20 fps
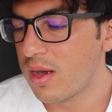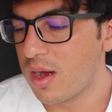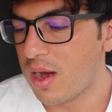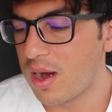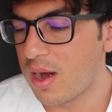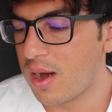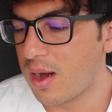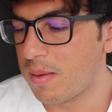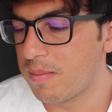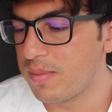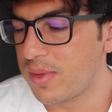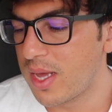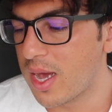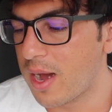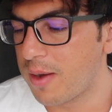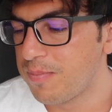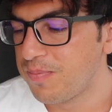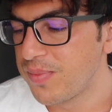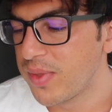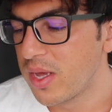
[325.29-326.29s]
Um,
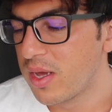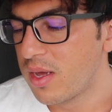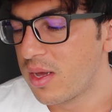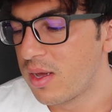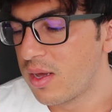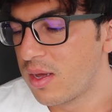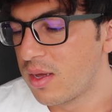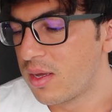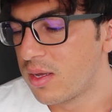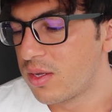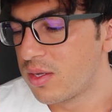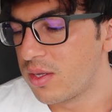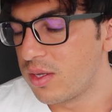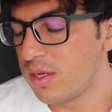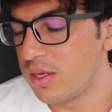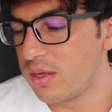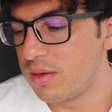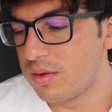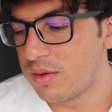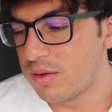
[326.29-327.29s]
yeah,
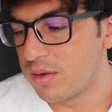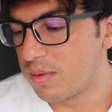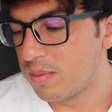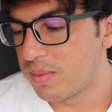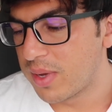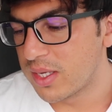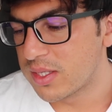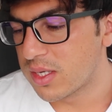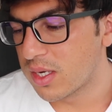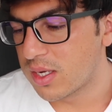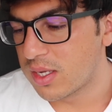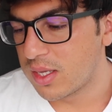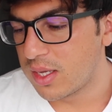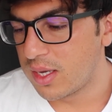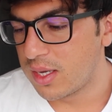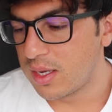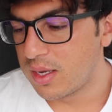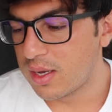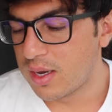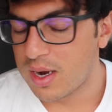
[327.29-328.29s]
you
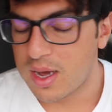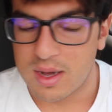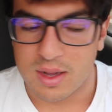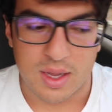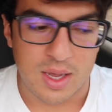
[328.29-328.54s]
basically, you know,